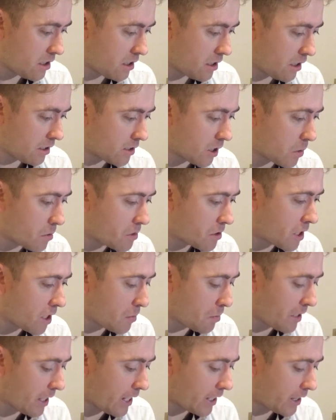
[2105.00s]
So I'm just going to
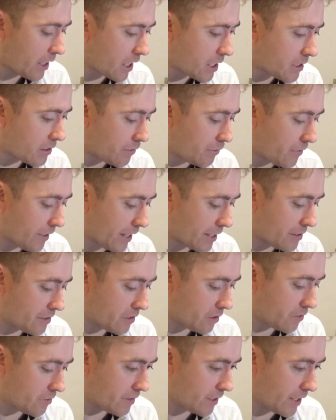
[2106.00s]
play a lot of defense
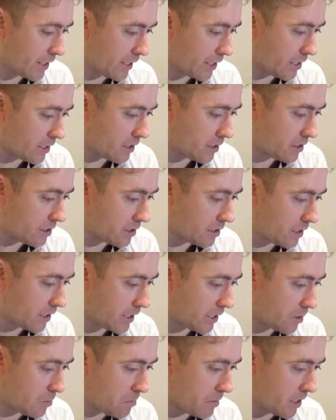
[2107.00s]
over here in
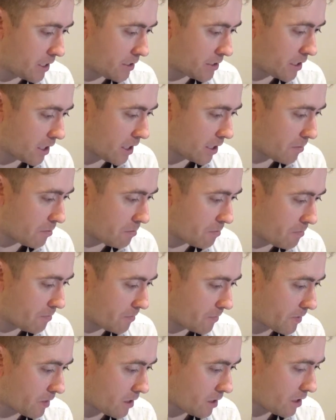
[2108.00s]
the meantime.
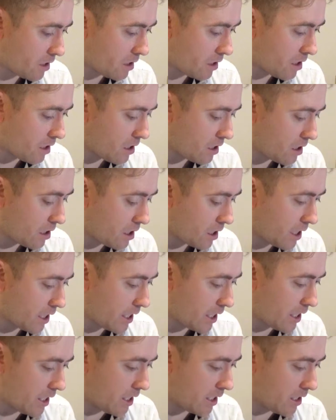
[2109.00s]

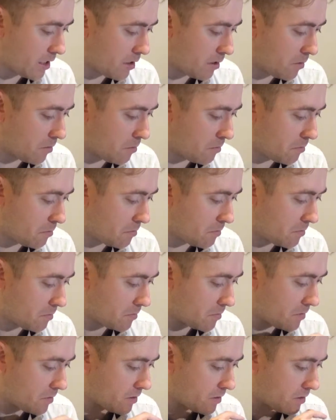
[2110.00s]
I
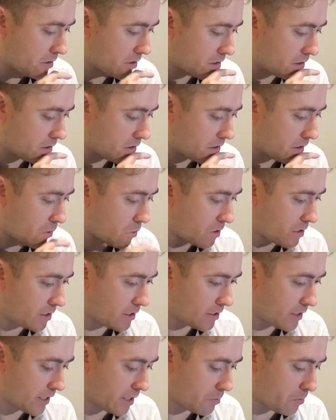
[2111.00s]
don't want
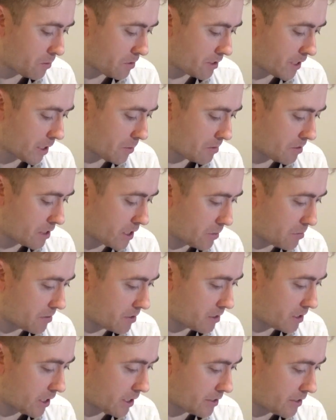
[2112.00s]
any more damage happening to
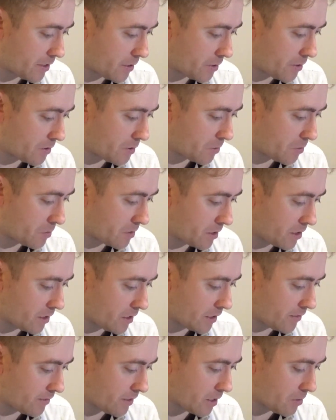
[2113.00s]
that tower, so I'm just going to
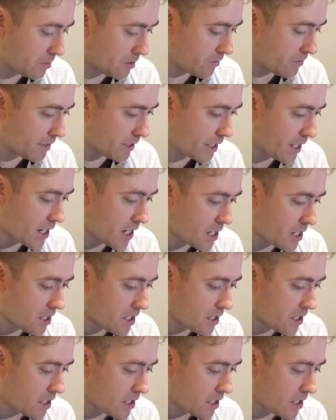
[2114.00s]
leave him over there.